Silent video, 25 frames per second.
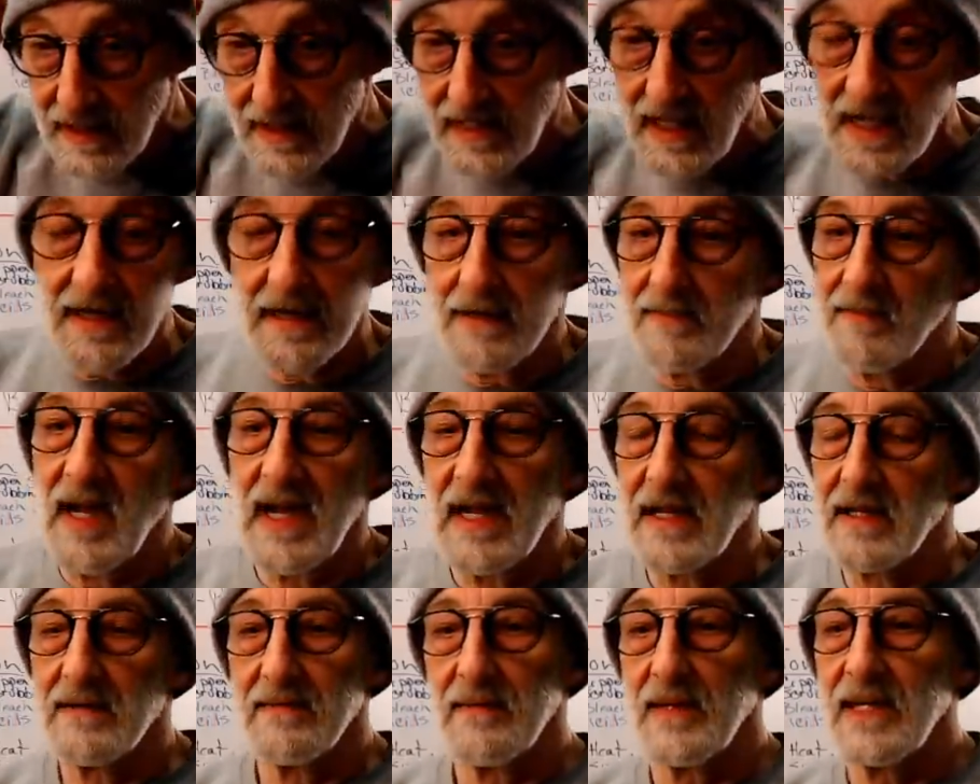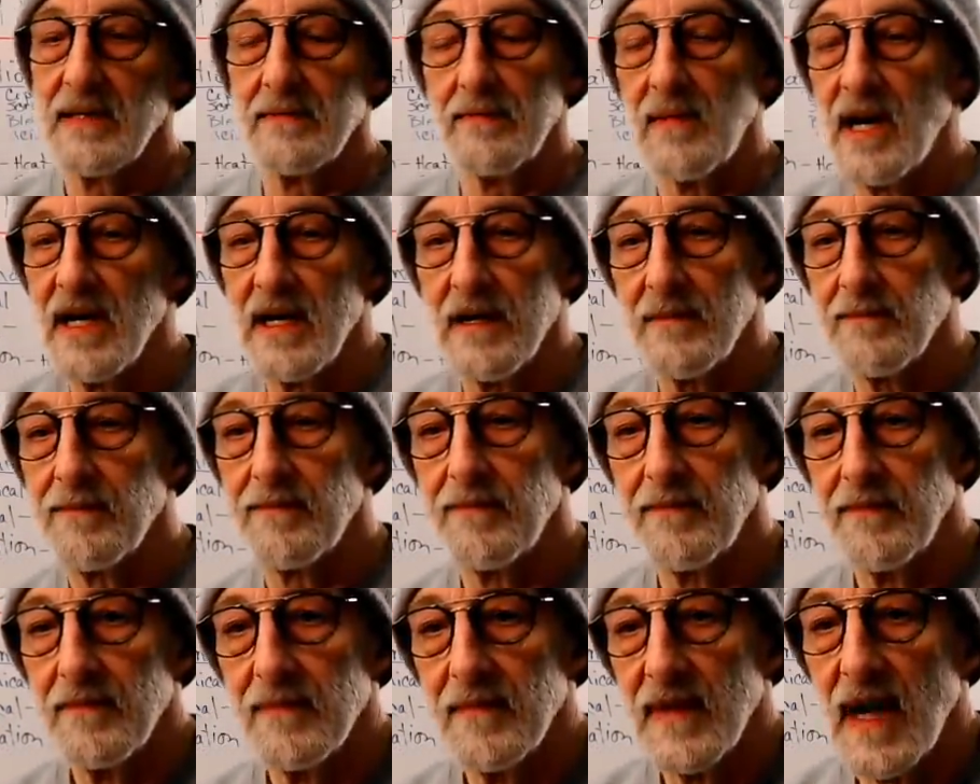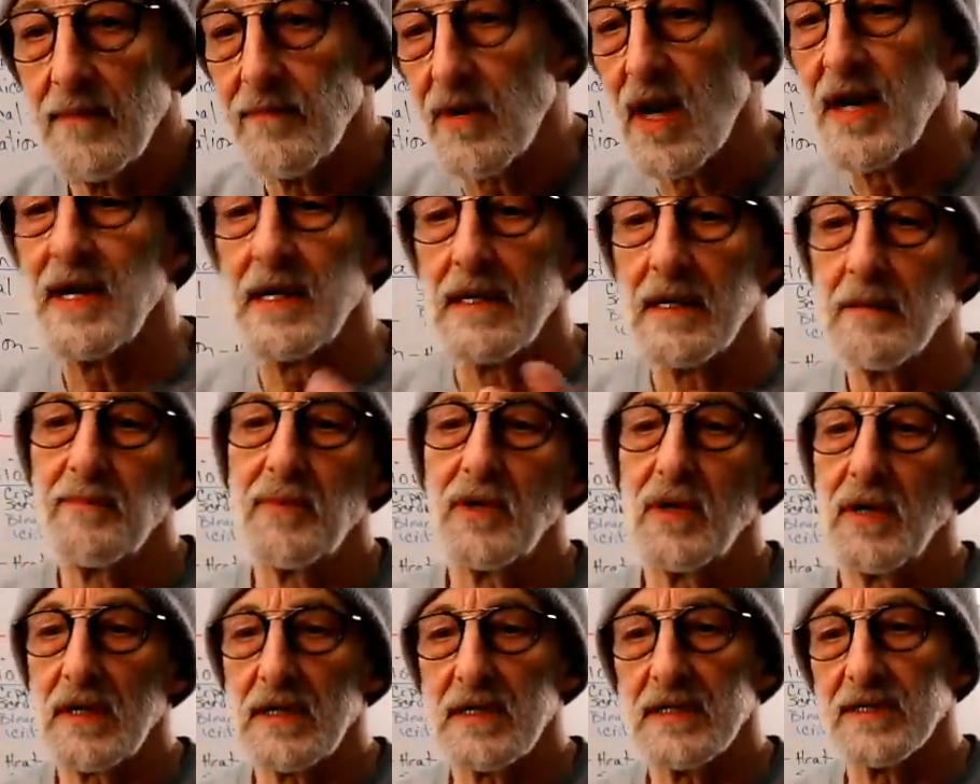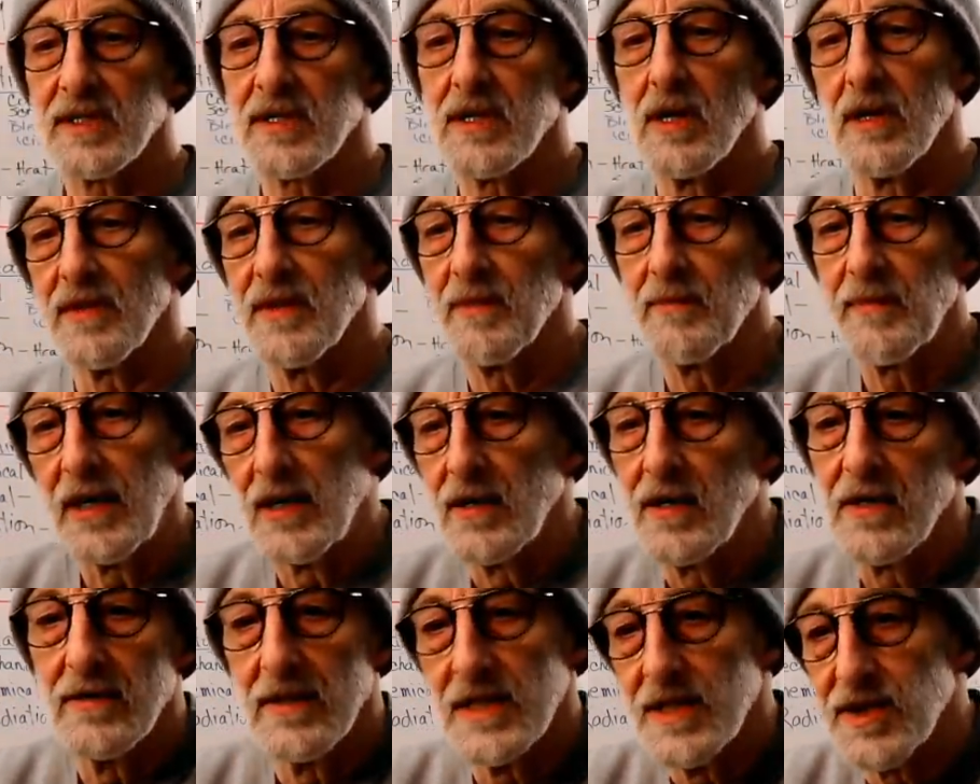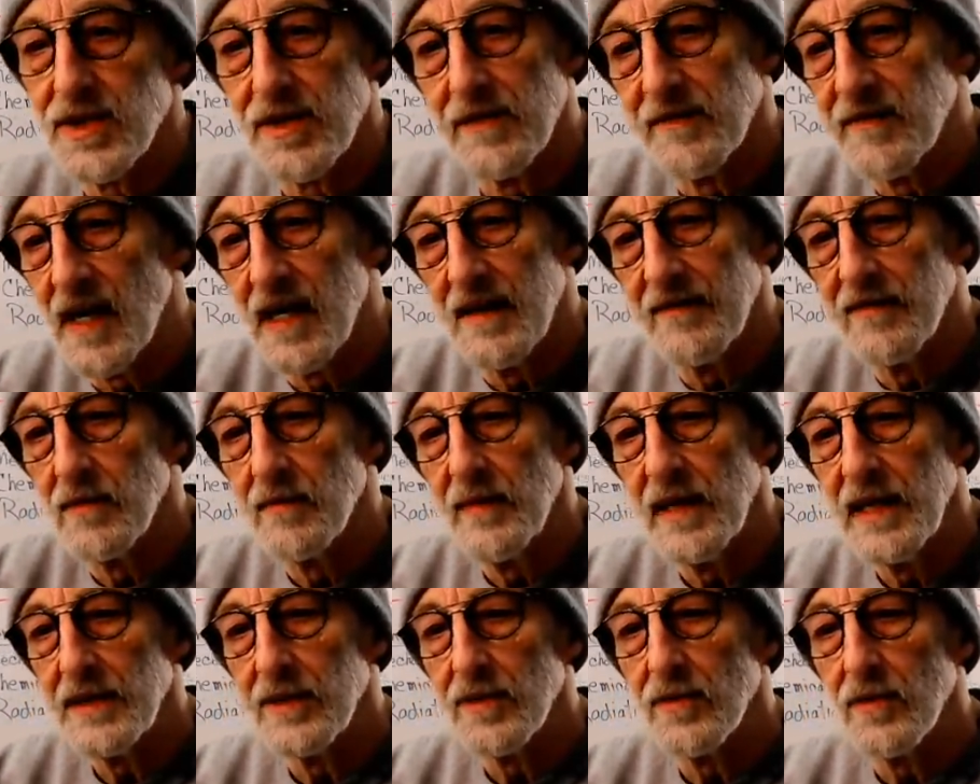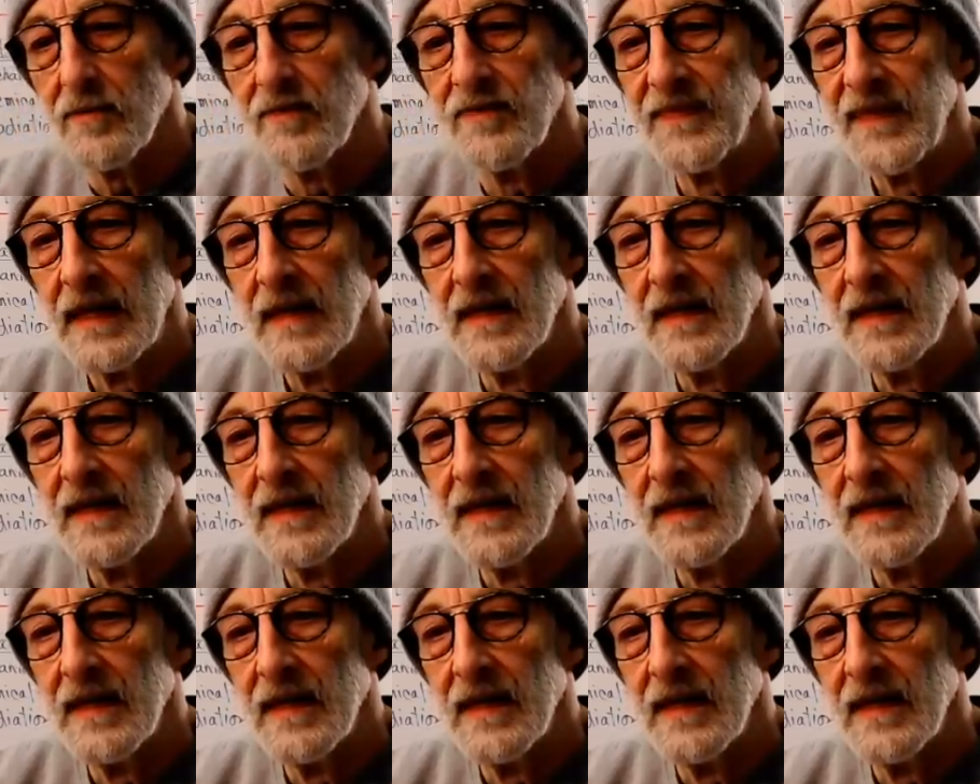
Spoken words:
And I'm writing a book. It's called The Paranoid Survival Manual.